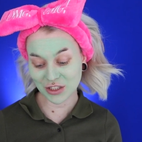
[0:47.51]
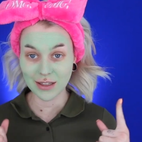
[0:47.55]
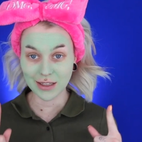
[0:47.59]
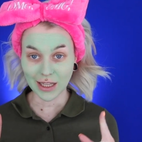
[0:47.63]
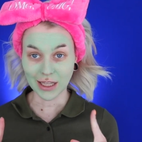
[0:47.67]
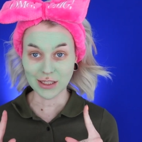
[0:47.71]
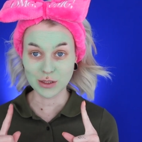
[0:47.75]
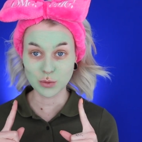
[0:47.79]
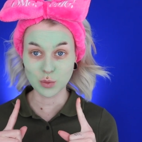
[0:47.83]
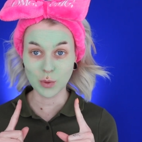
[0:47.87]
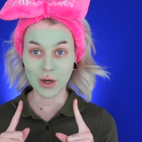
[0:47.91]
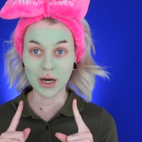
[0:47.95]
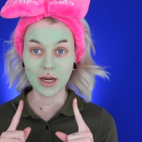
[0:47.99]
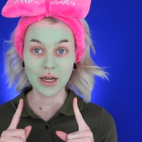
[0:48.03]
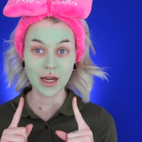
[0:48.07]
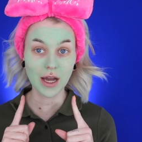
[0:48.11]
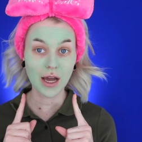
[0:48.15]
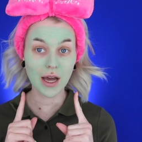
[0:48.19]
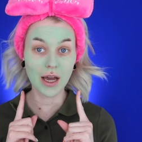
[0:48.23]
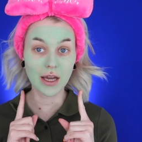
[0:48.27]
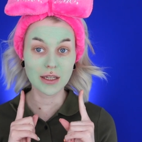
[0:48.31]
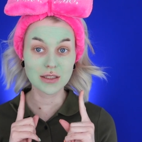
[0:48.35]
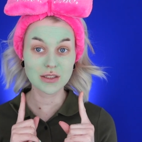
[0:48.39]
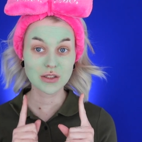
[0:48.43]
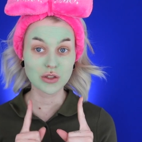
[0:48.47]
That's why
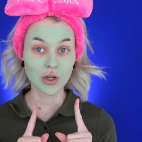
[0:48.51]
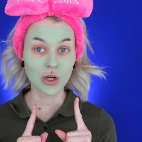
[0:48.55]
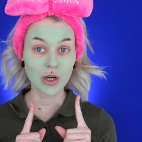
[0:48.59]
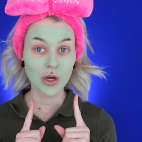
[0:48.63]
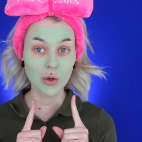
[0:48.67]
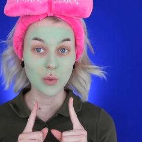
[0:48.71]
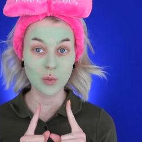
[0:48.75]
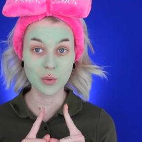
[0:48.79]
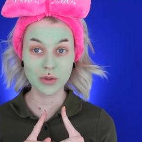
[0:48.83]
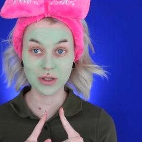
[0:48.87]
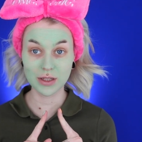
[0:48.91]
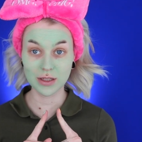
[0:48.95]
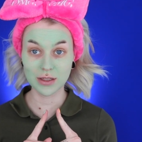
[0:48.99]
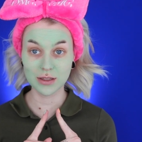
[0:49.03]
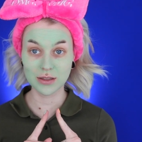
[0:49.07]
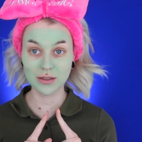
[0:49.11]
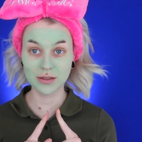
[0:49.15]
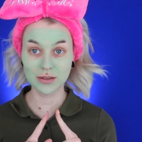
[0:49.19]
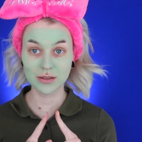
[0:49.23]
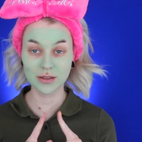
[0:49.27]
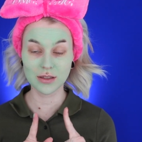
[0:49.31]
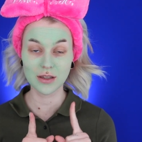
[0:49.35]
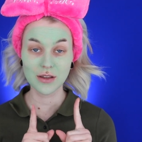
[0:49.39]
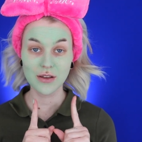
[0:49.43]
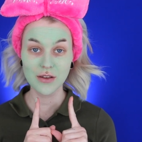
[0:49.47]
I started with
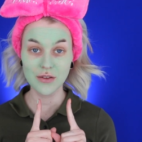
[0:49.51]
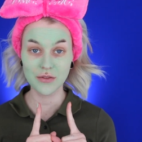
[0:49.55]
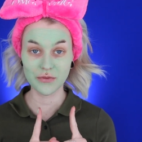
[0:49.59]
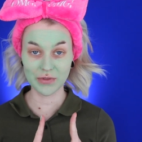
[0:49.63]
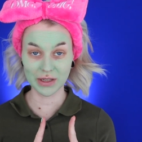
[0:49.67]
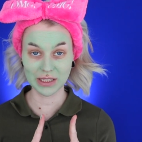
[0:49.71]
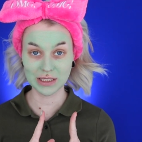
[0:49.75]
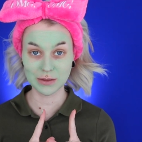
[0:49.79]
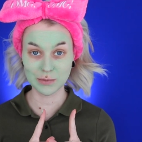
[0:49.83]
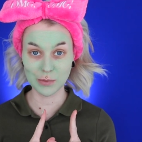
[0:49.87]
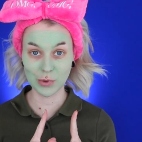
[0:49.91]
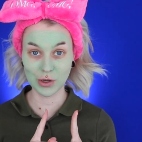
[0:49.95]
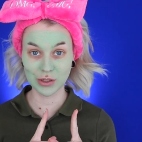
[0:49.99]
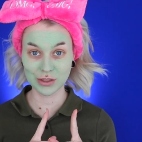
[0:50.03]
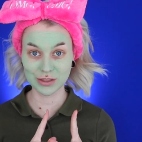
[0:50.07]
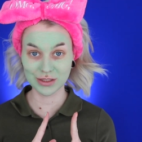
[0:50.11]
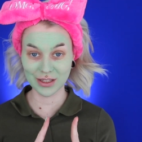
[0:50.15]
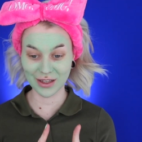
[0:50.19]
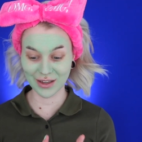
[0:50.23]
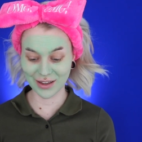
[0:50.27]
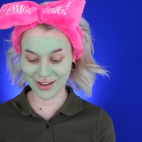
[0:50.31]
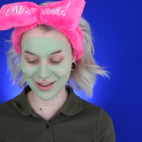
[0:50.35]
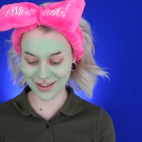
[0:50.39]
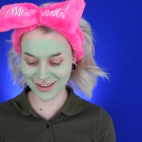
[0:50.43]
this face mask.